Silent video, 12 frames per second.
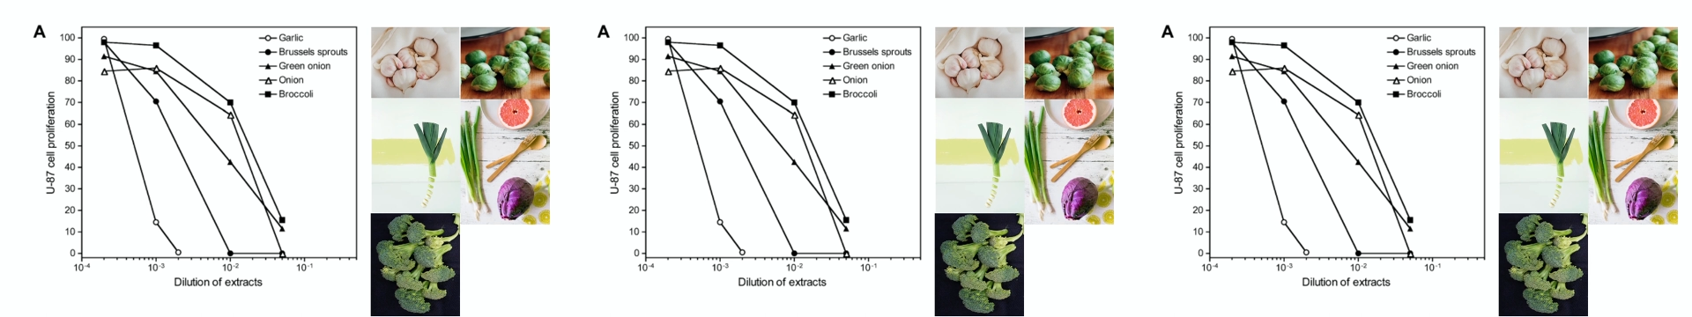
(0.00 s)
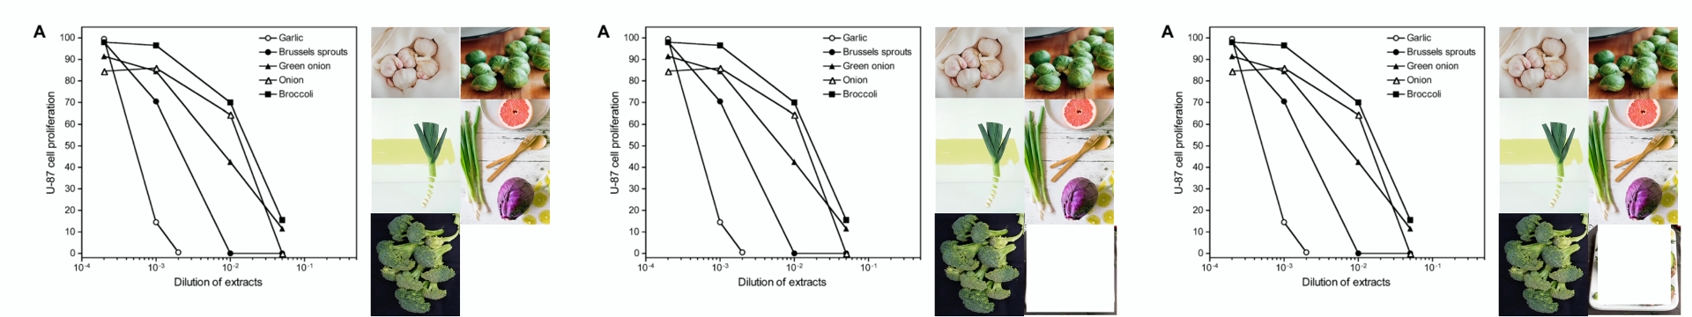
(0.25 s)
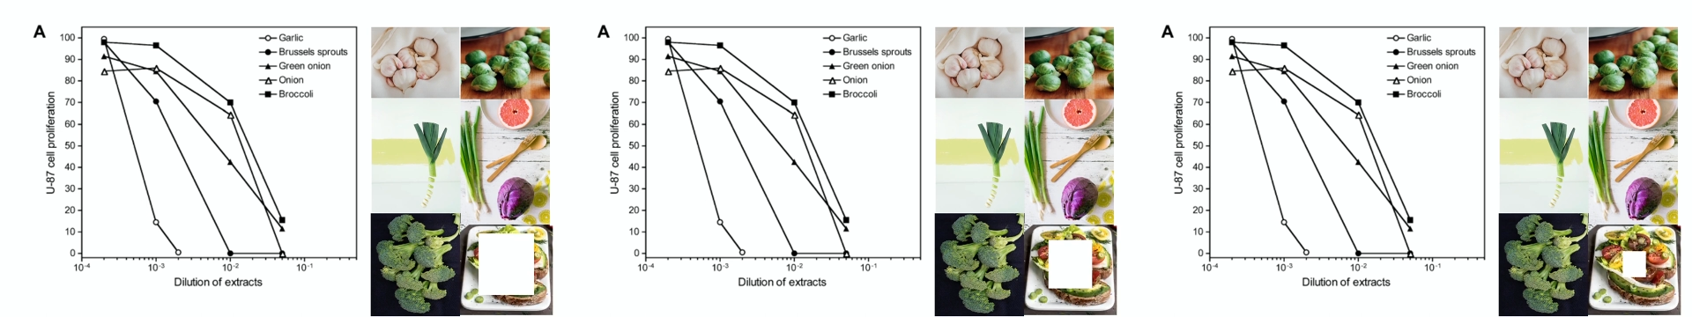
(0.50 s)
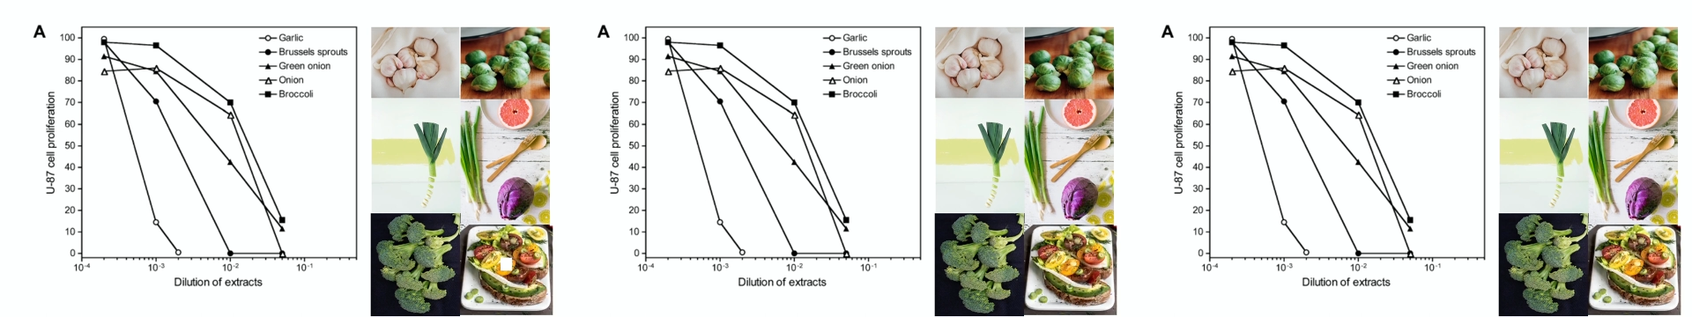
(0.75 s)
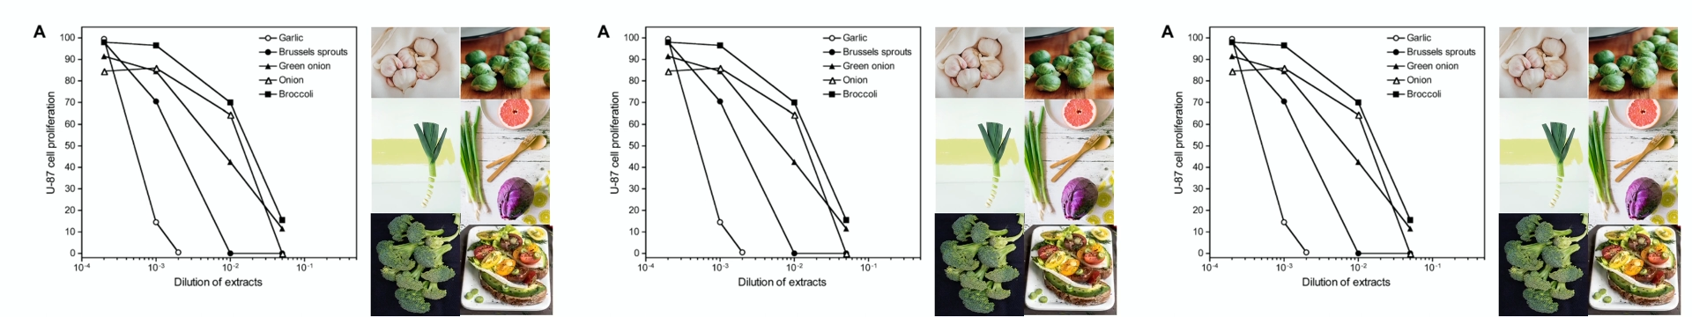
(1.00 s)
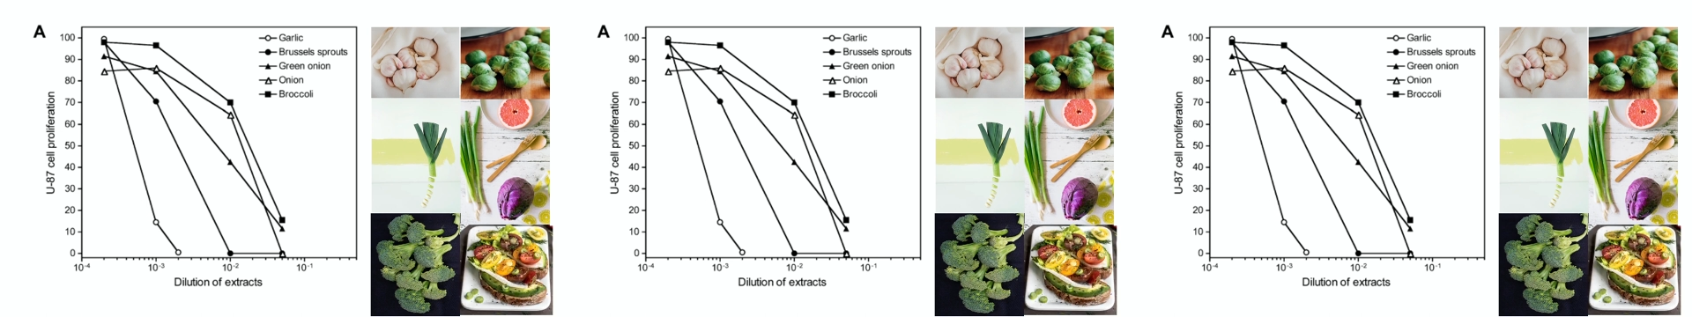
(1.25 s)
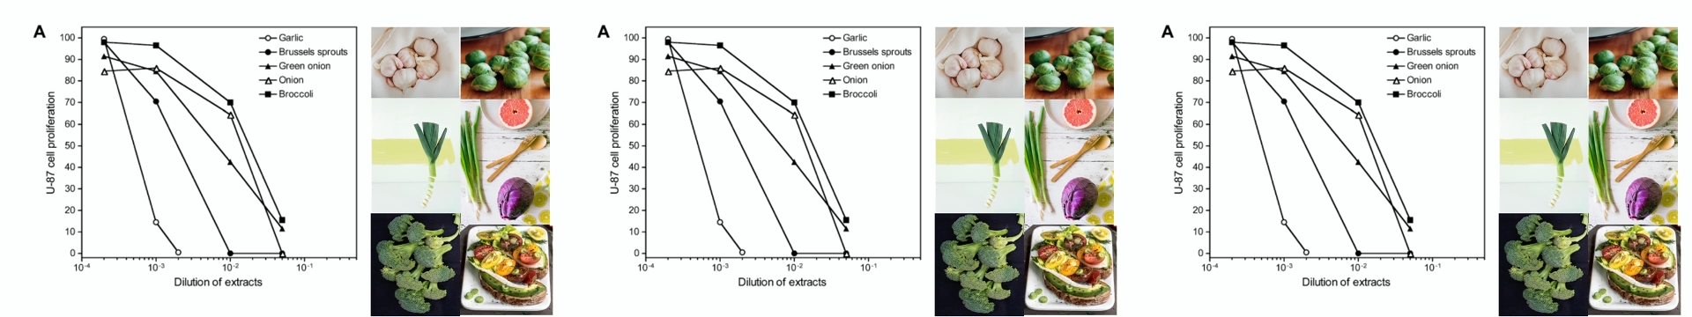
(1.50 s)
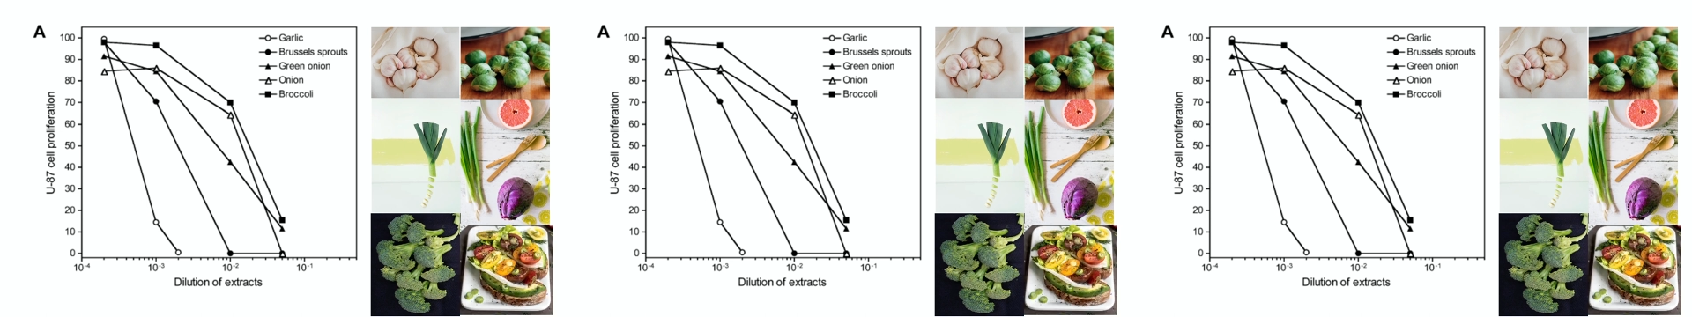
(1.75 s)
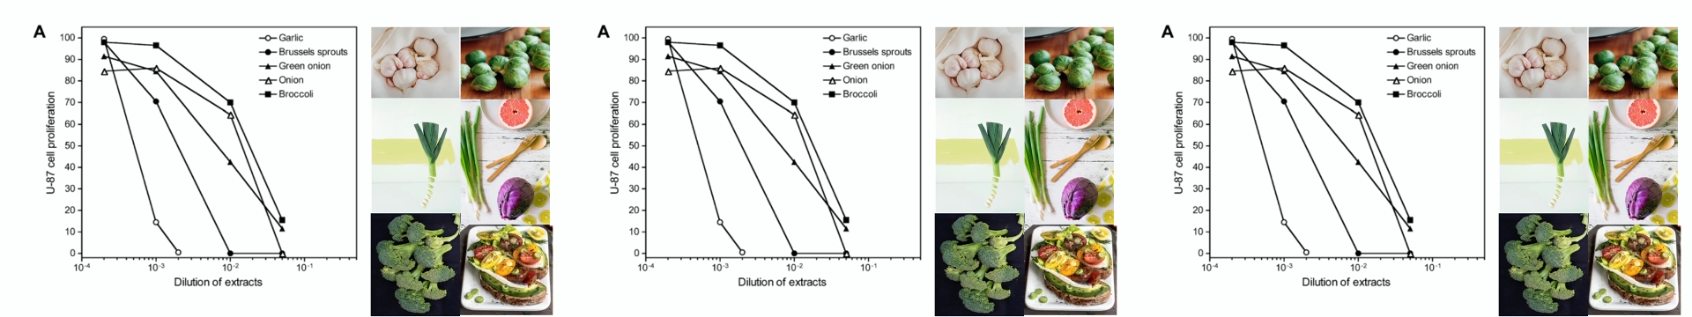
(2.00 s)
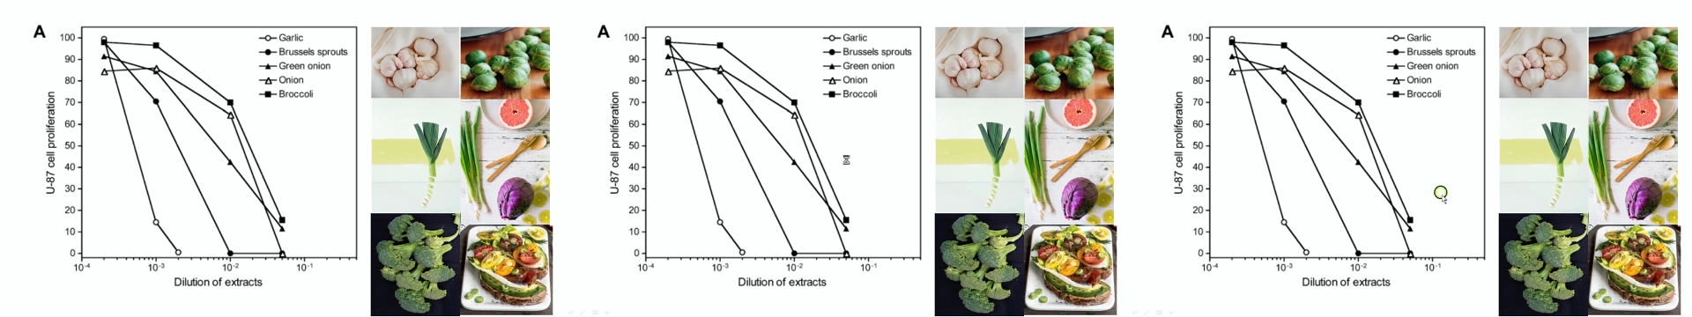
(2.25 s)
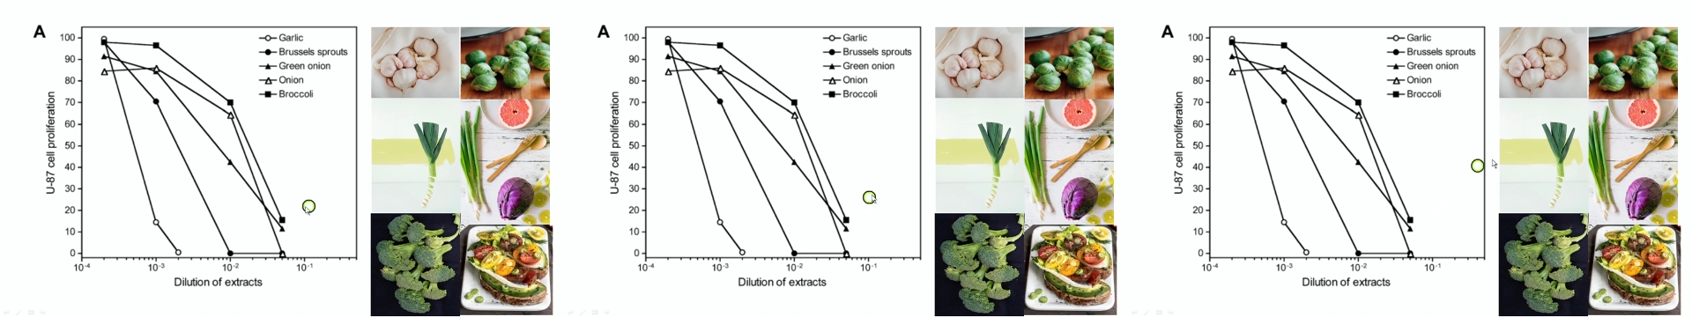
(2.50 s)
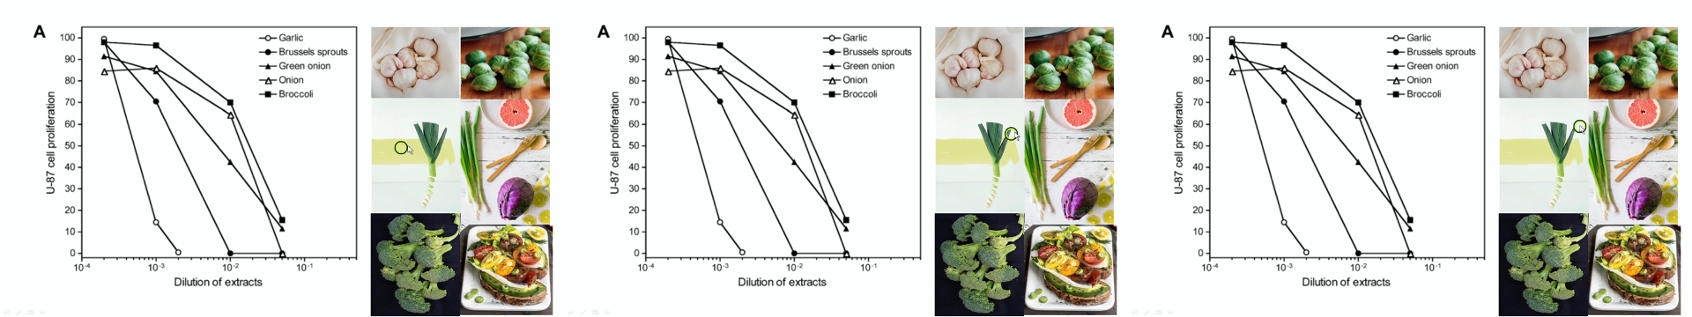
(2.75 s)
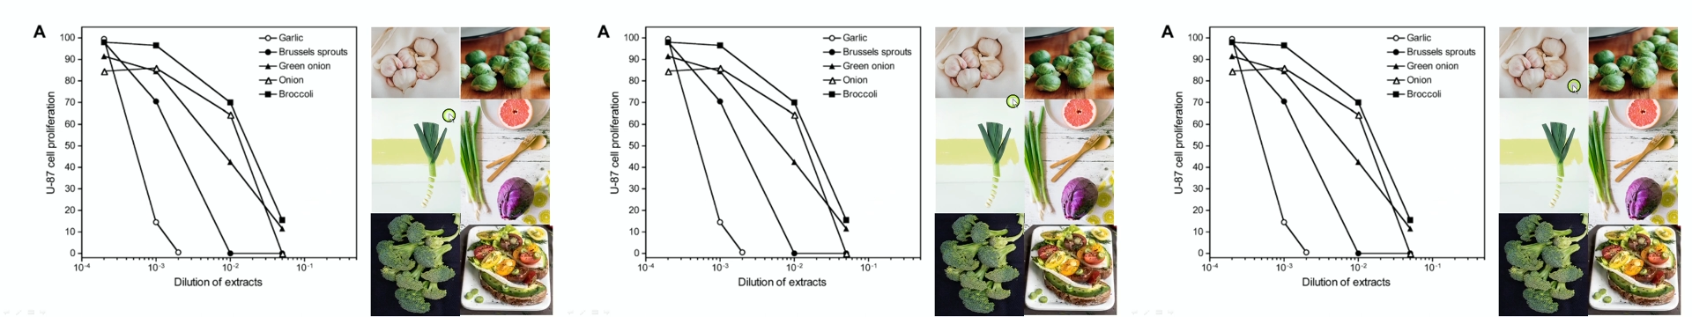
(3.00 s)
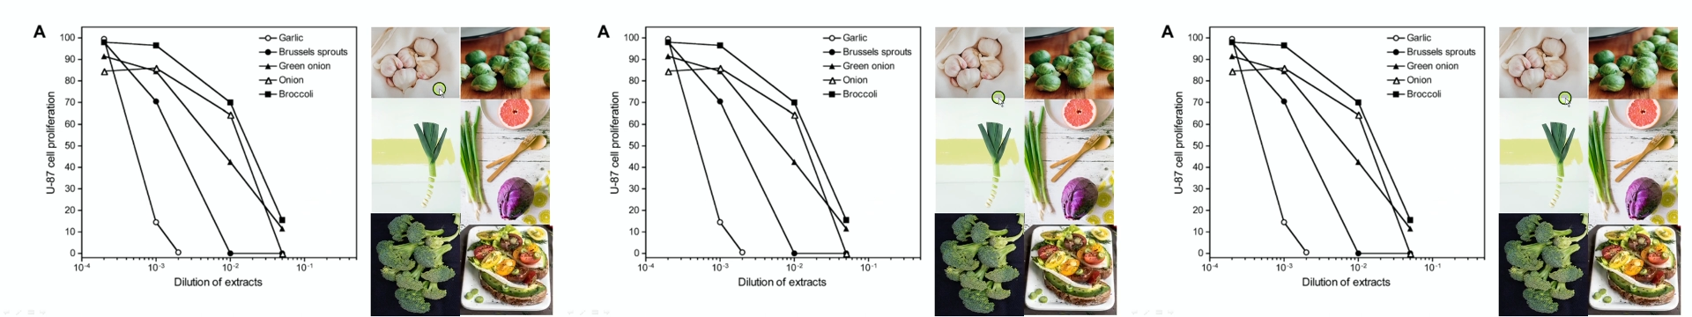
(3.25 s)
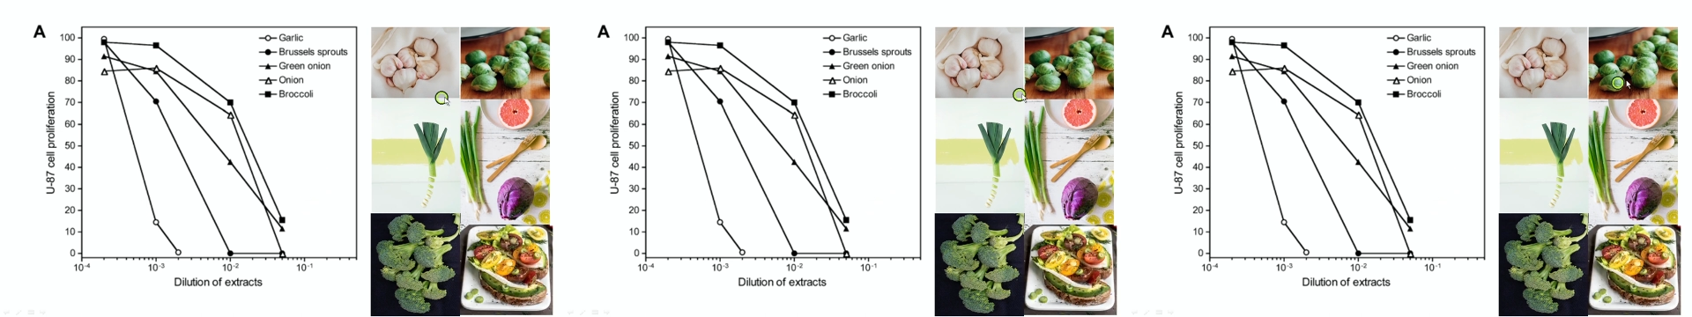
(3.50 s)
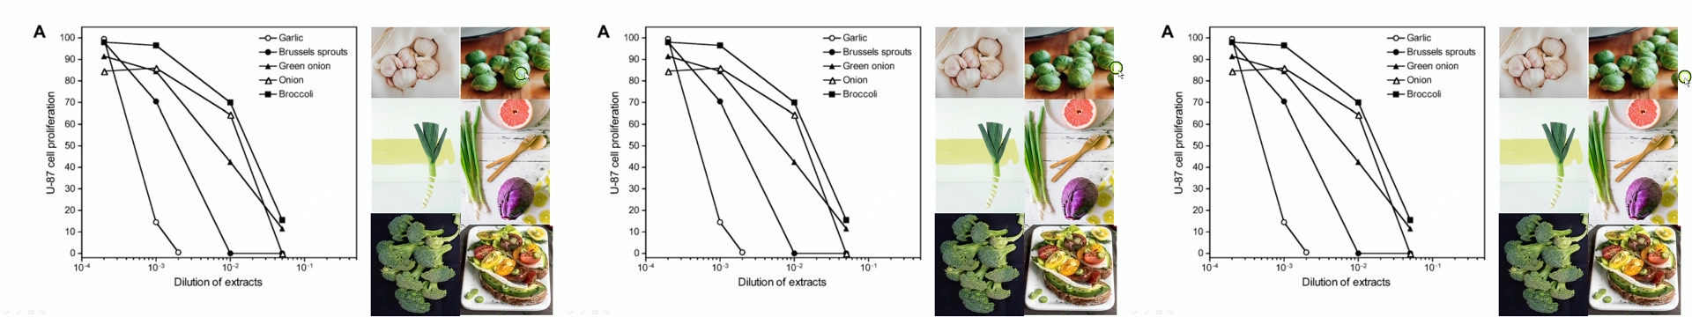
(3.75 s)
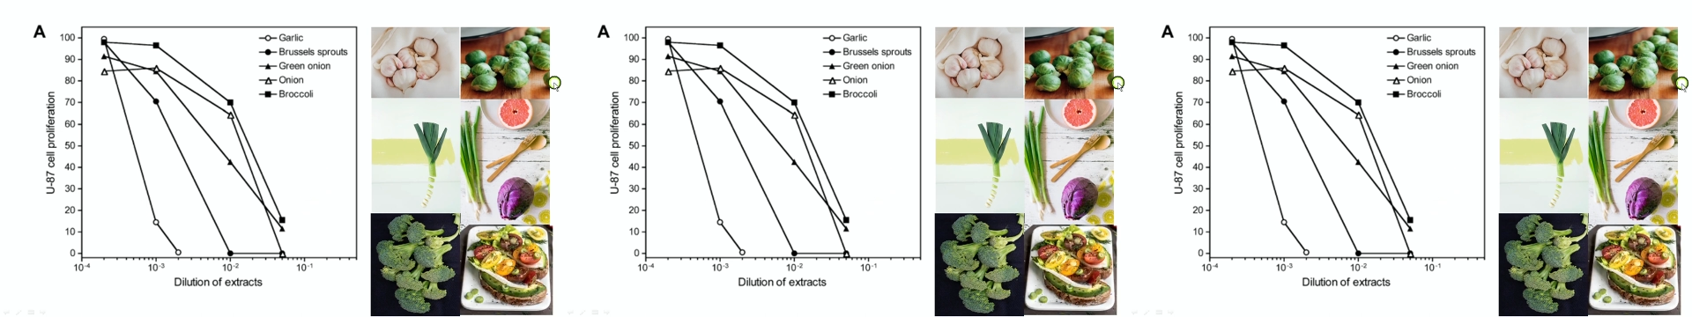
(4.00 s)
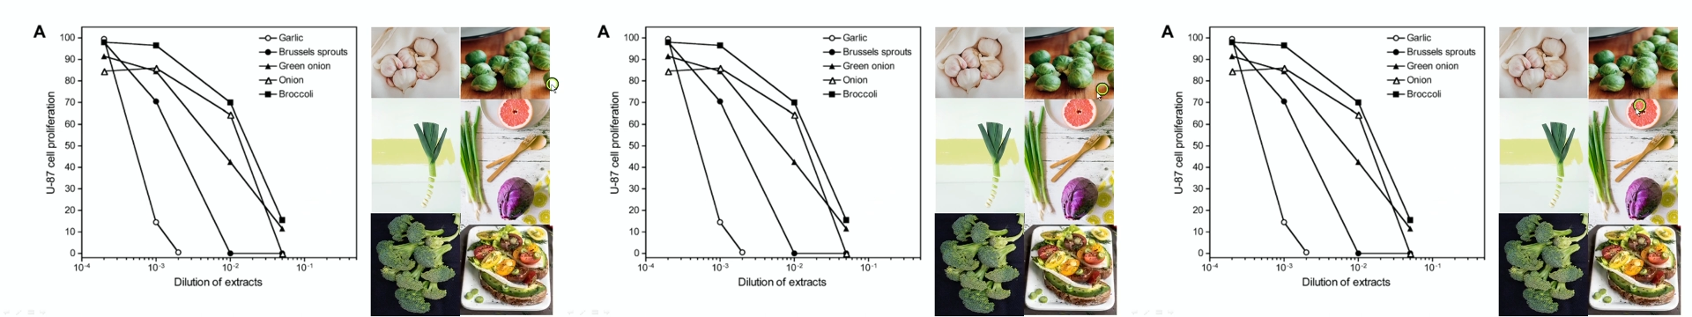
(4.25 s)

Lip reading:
(no speaker visible)